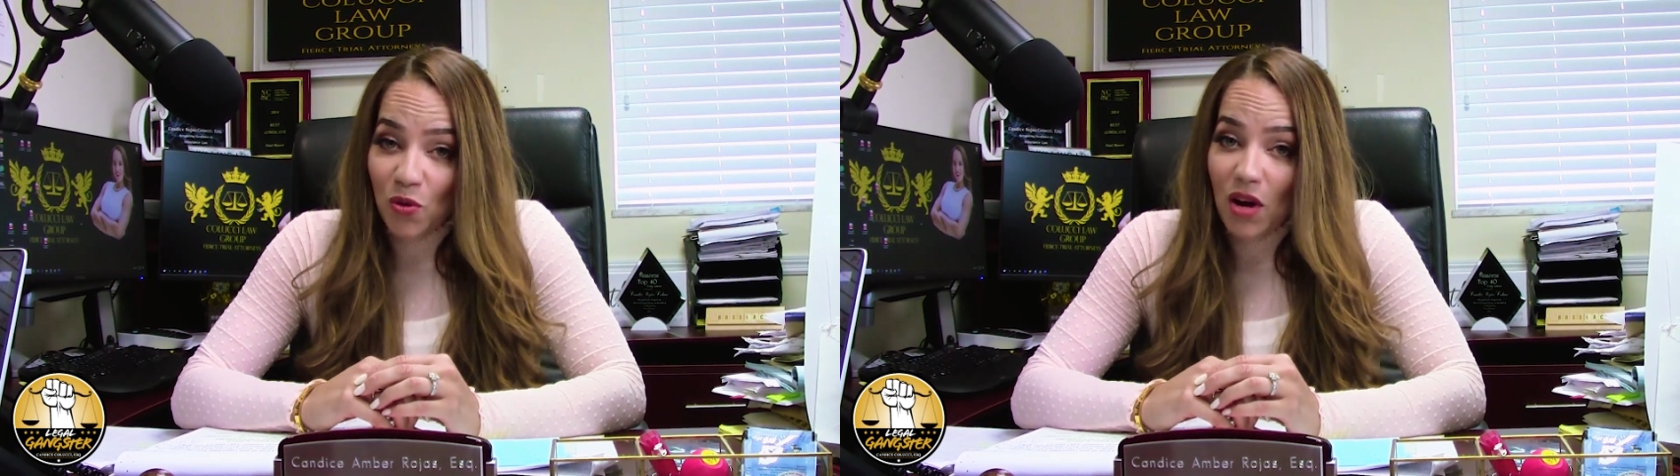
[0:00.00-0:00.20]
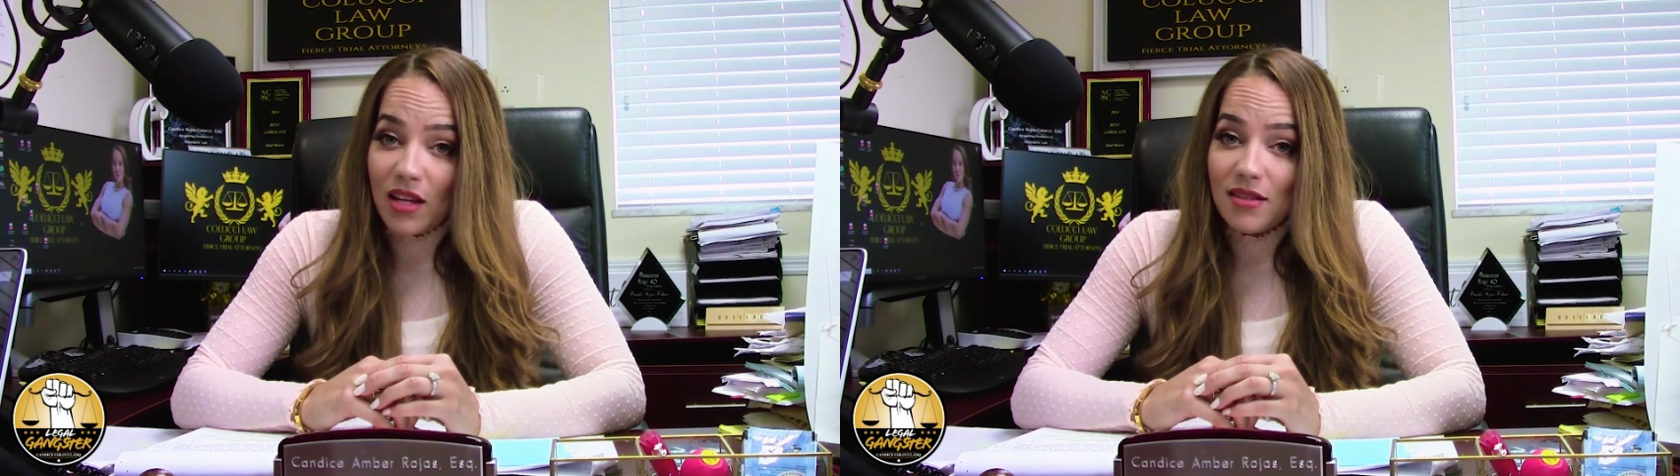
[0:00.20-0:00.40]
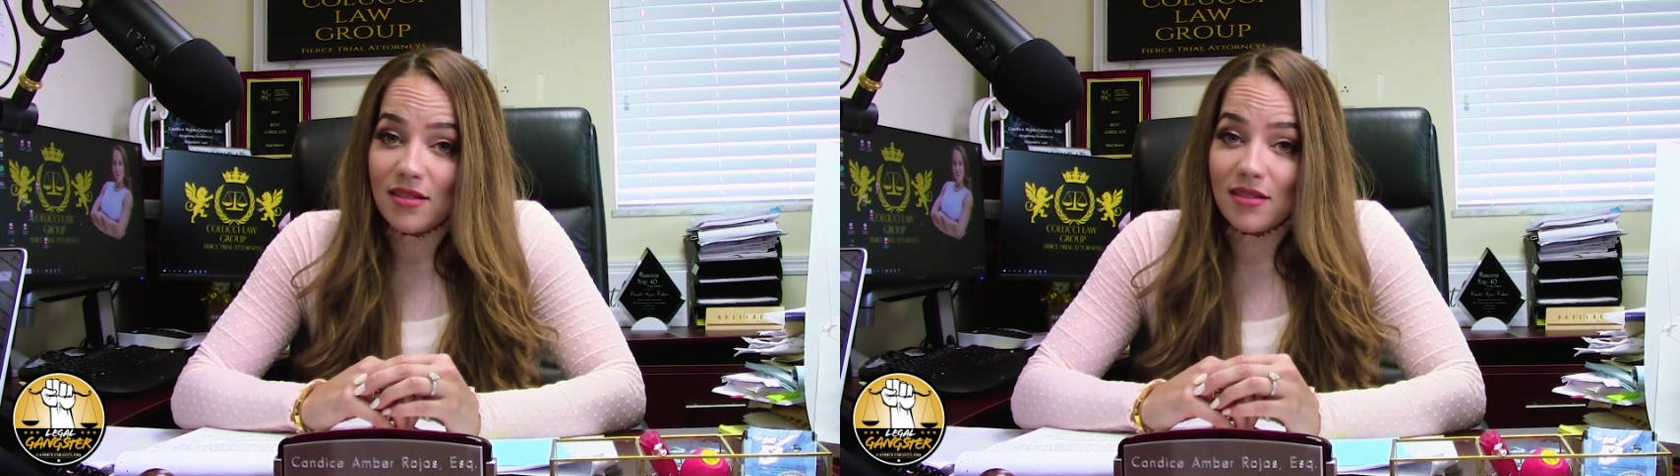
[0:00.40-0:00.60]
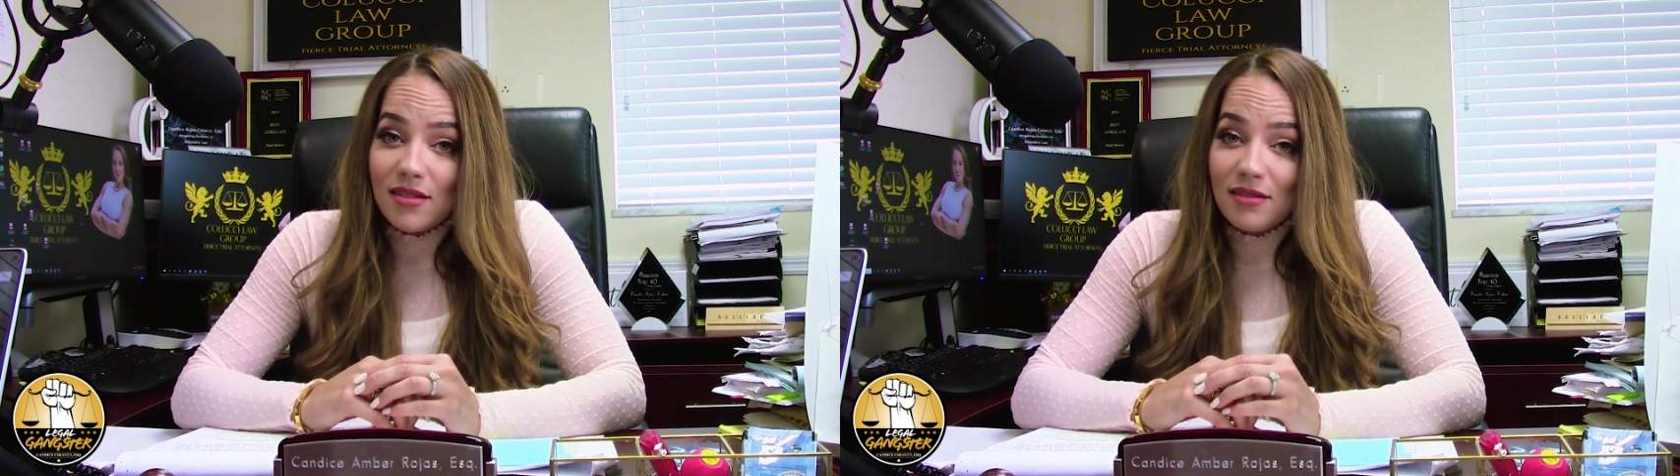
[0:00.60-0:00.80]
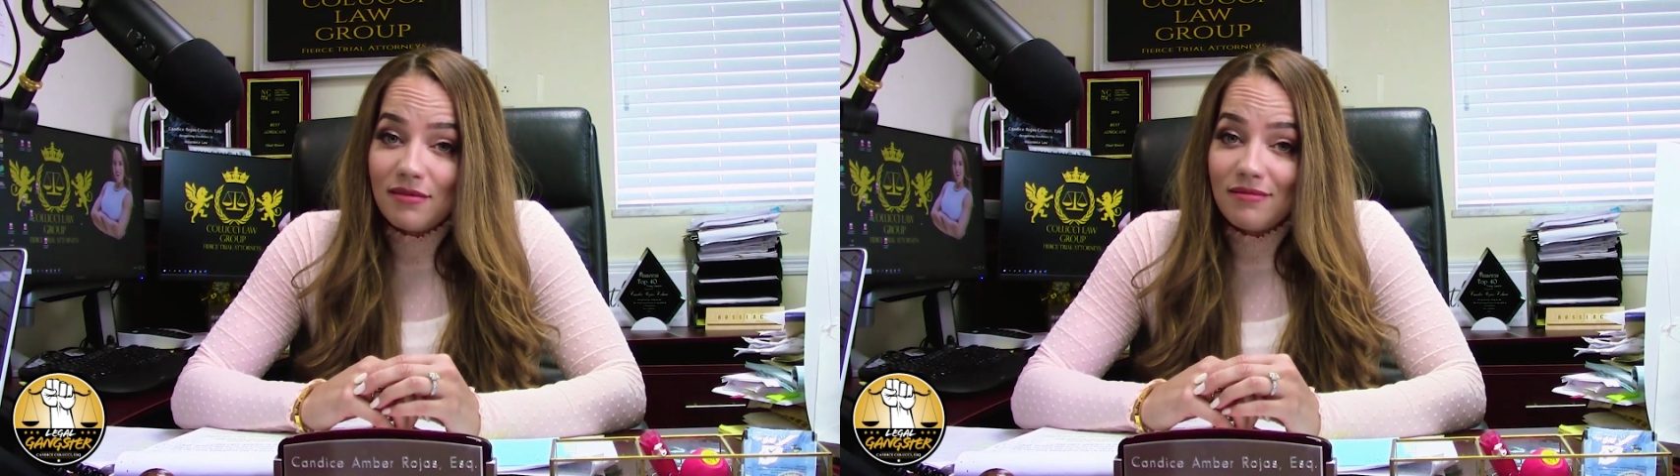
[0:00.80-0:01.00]
rights
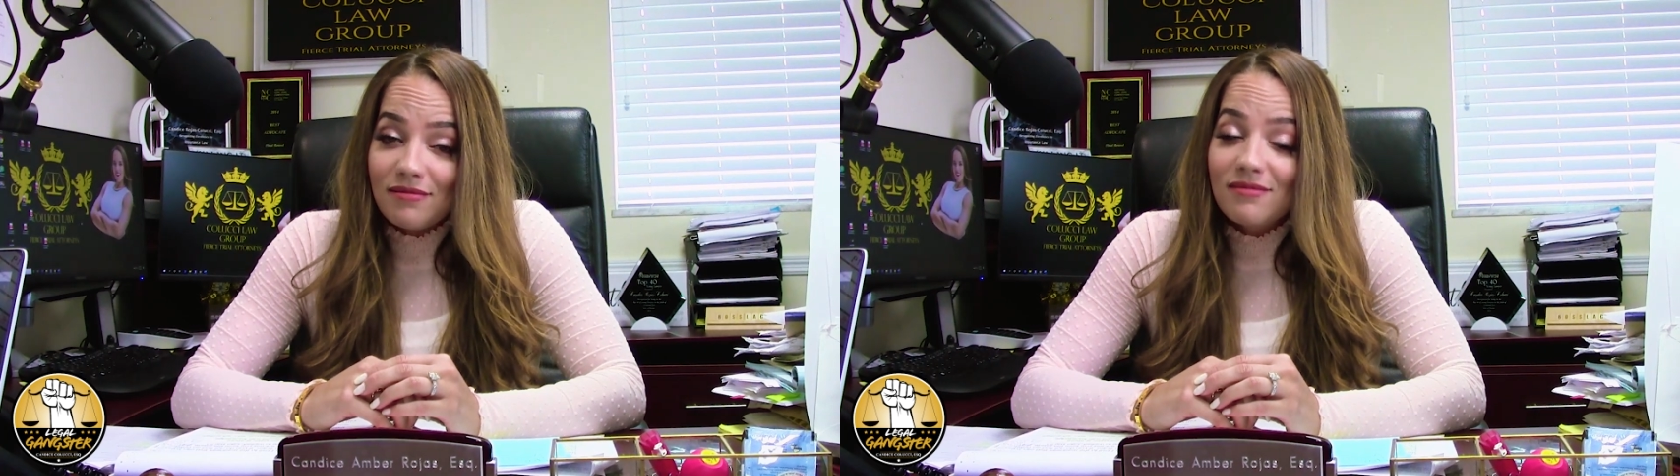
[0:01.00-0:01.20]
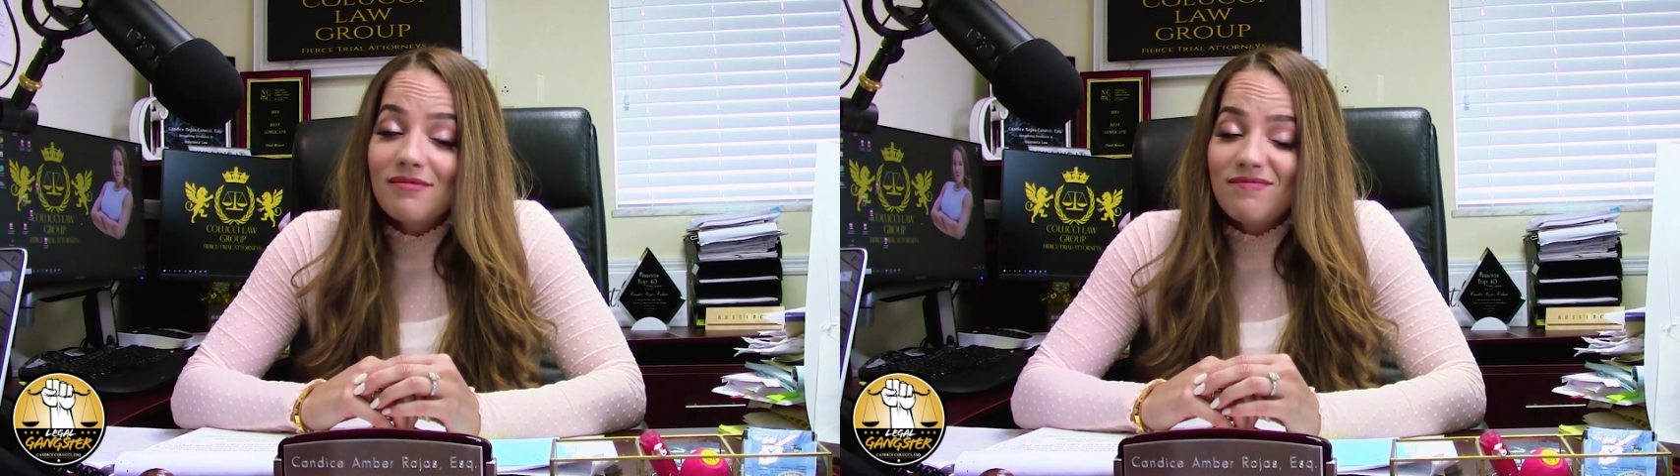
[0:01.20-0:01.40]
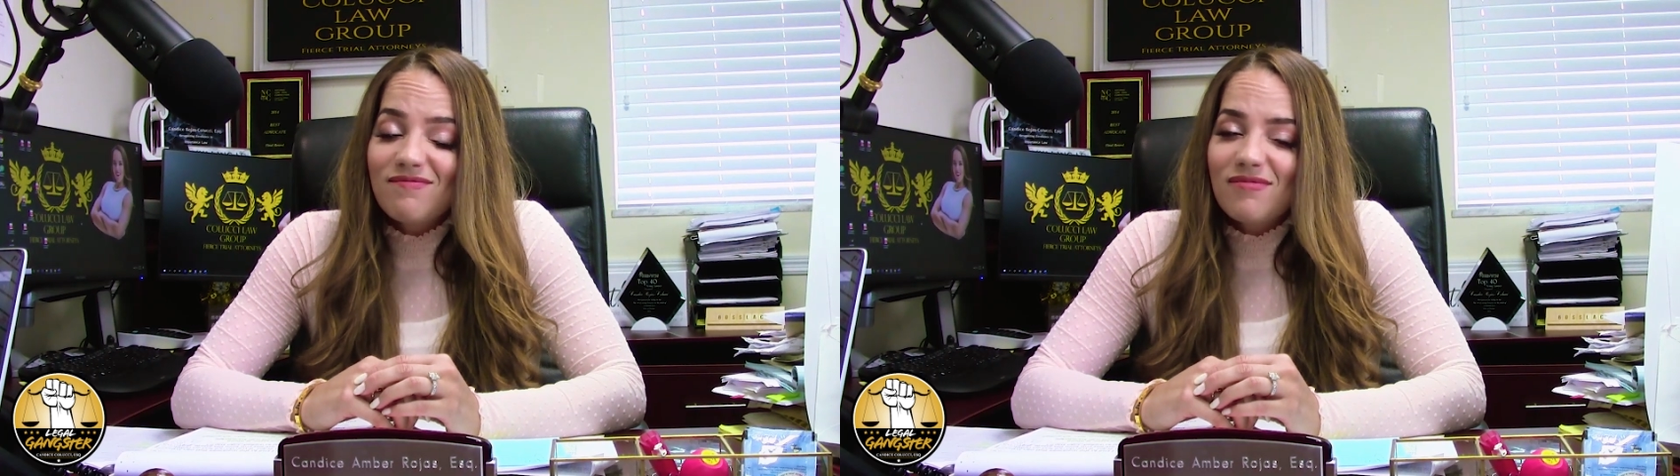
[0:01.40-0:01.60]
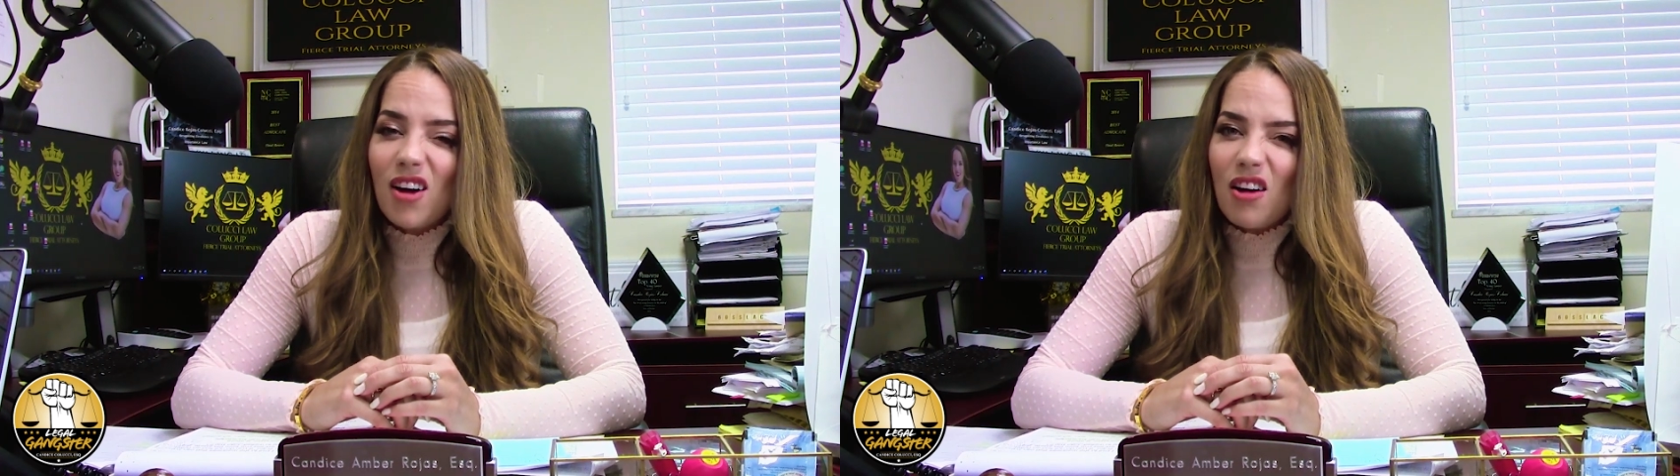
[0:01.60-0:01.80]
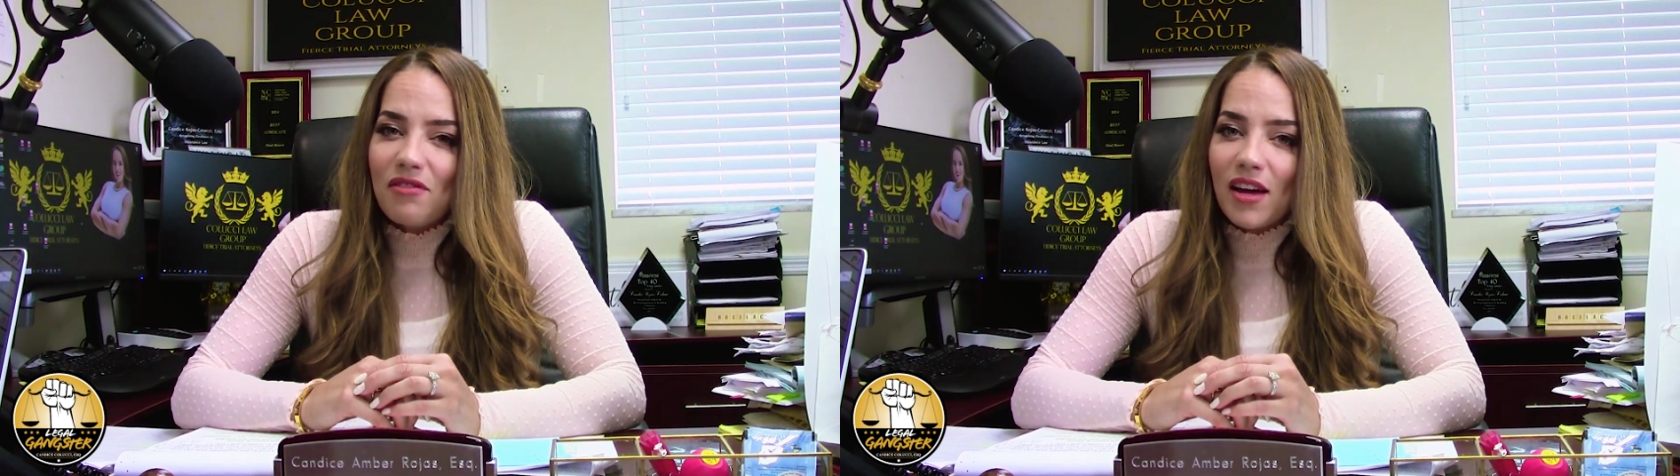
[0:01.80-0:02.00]

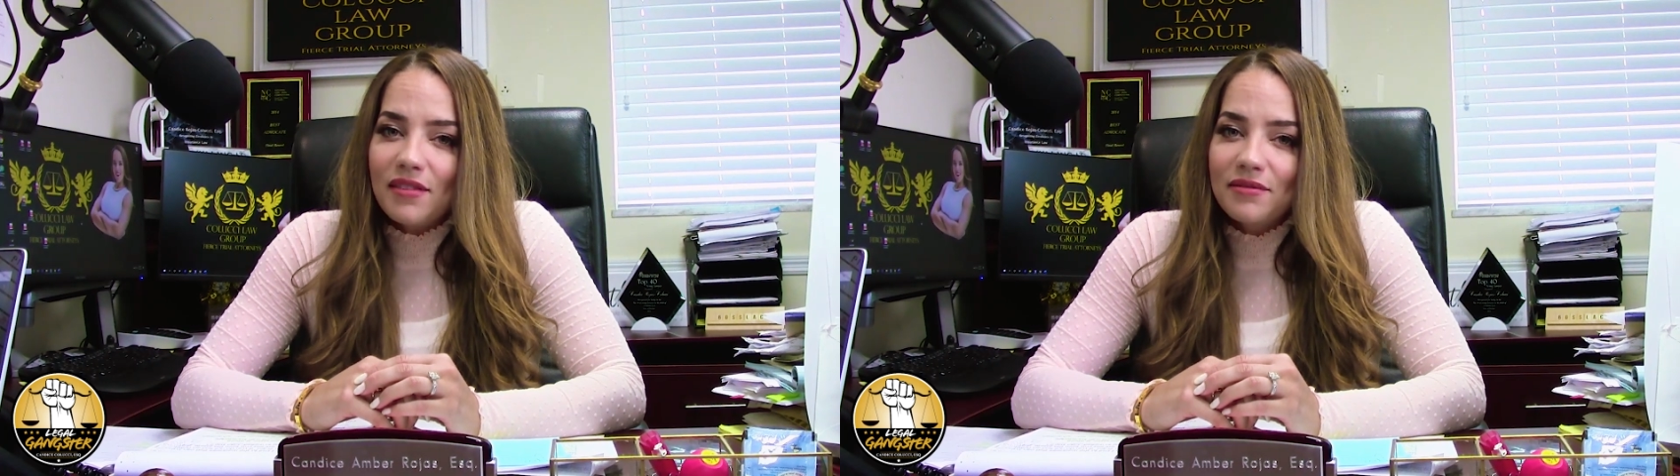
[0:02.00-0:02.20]
our fight.